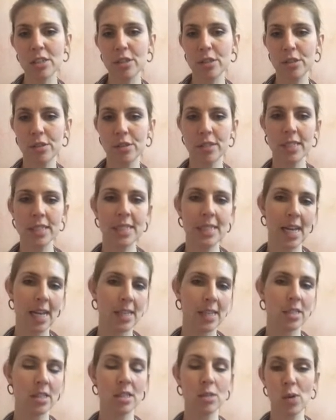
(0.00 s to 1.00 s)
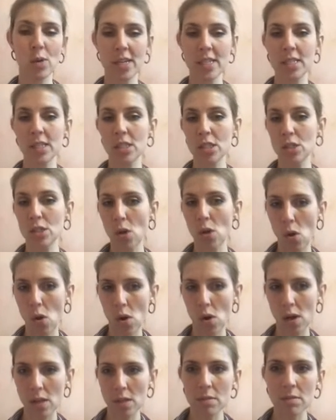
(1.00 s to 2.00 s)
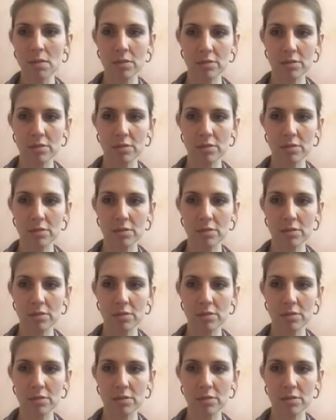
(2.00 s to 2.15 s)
too, it says, what is the goal?